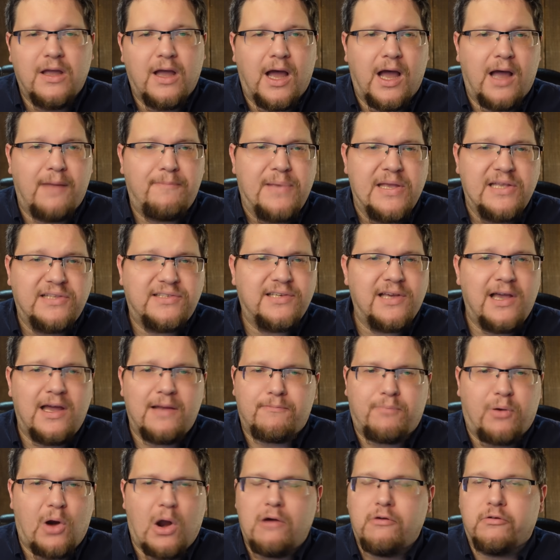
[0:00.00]
Uh, Pizza
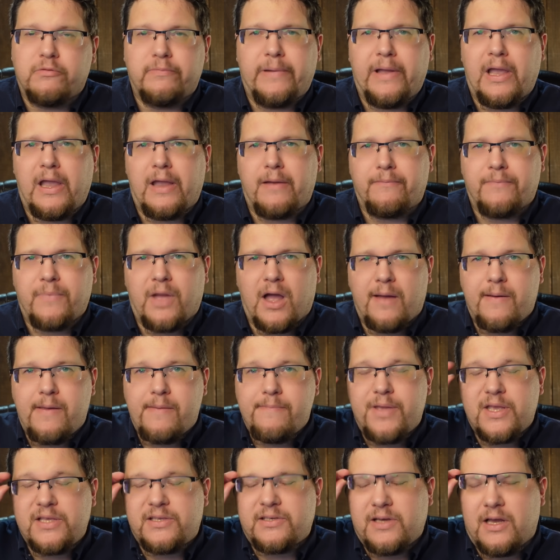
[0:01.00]
Hut, probably. I
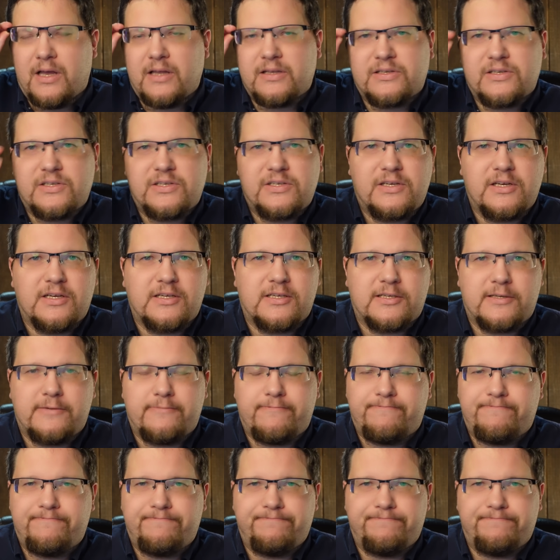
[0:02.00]
mean, Pizza Hut's just,